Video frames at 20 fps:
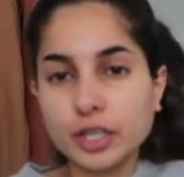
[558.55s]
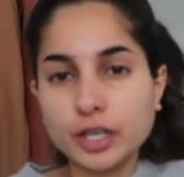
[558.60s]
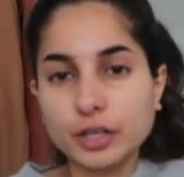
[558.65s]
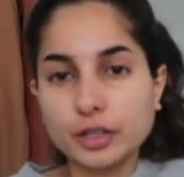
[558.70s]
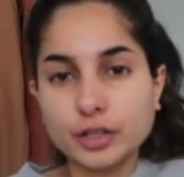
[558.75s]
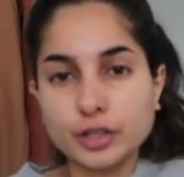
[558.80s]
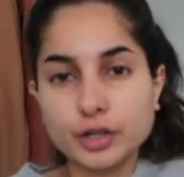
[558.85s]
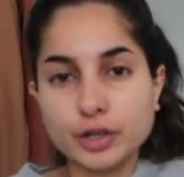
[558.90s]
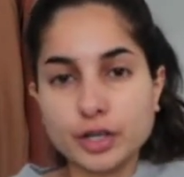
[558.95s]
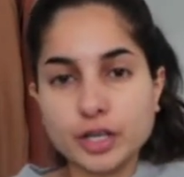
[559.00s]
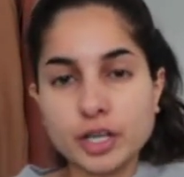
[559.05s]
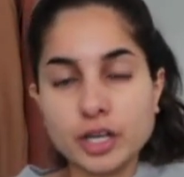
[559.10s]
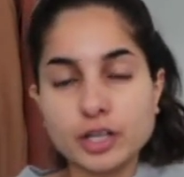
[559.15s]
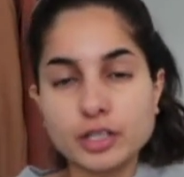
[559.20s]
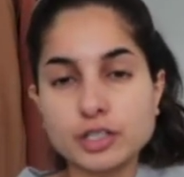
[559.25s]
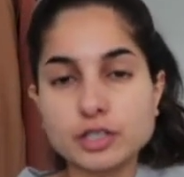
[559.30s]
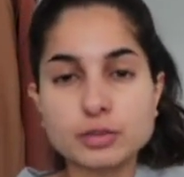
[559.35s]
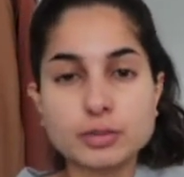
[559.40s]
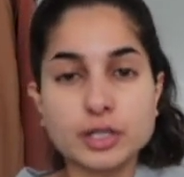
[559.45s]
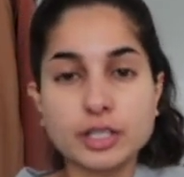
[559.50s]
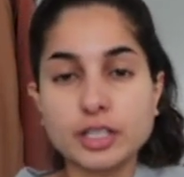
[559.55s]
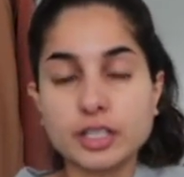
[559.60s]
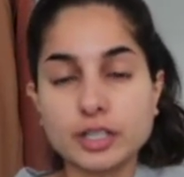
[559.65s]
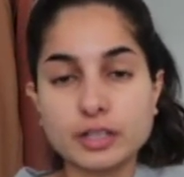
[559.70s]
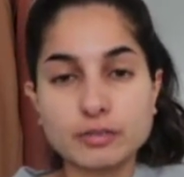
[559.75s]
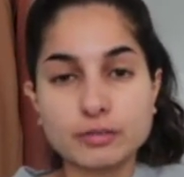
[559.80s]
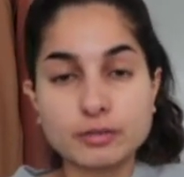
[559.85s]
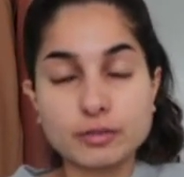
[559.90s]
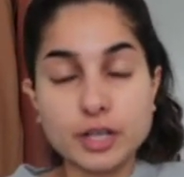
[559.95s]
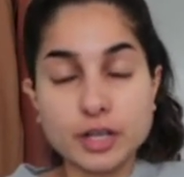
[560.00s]
hair growing out and you just want
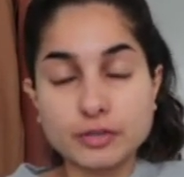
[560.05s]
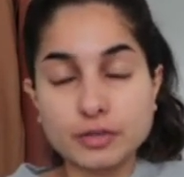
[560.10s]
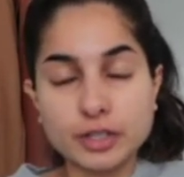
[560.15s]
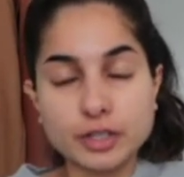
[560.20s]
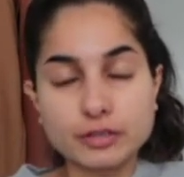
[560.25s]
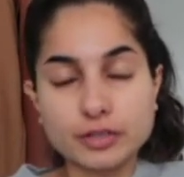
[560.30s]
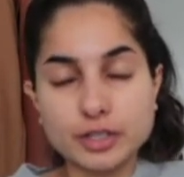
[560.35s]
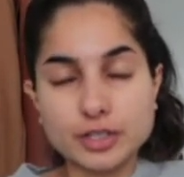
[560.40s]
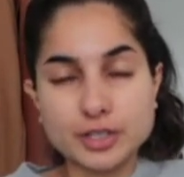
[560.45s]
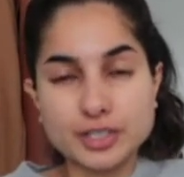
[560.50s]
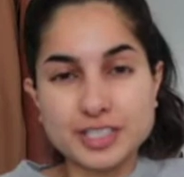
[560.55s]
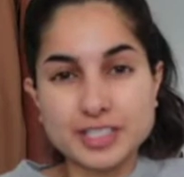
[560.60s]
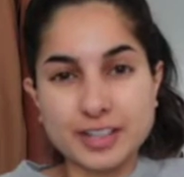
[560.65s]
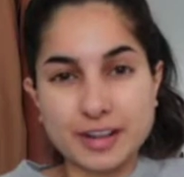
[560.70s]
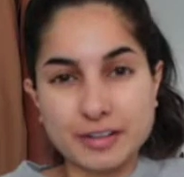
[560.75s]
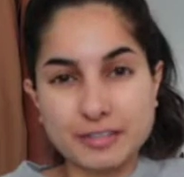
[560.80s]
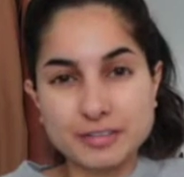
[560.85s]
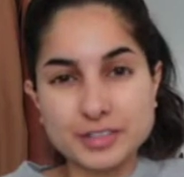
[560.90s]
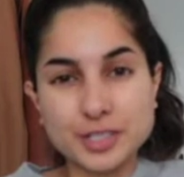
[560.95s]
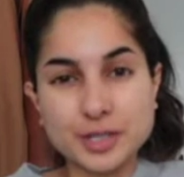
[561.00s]
to get rid of it yourself.